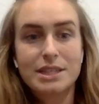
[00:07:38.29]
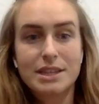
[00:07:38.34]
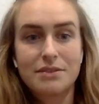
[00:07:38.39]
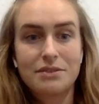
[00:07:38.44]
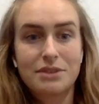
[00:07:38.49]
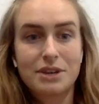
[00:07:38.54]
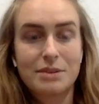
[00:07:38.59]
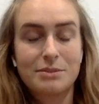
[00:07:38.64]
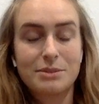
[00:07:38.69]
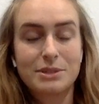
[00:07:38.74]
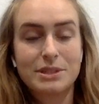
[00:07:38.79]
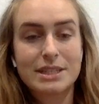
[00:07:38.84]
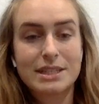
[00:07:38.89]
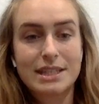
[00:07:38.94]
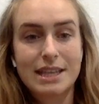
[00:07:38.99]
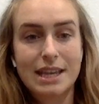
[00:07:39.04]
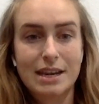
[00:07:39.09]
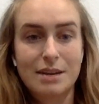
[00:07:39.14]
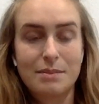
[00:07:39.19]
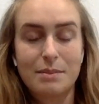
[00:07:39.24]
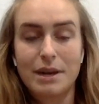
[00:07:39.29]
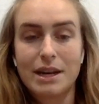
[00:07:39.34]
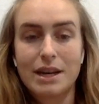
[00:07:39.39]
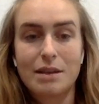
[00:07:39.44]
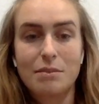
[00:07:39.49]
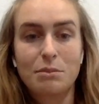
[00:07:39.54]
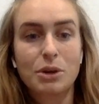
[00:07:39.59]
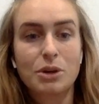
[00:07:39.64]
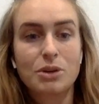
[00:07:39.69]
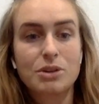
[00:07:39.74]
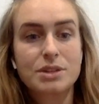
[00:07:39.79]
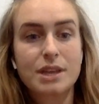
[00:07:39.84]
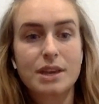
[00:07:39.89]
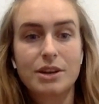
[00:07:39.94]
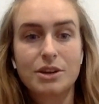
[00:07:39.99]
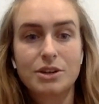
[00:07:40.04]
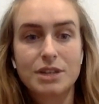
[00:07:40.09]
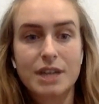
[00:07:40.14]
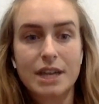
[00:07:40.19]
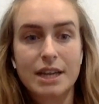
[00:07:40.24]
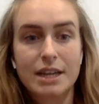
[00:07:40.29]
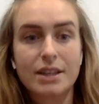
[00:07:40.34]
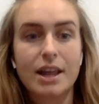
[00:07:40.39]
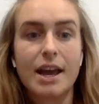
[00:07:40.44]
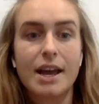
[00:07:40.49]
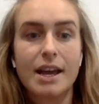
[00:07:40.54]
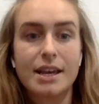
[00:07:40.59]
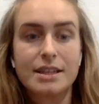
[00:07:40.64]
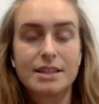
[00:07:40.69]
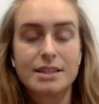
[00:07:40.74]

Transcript: I wasn't even able to see anybody in person or take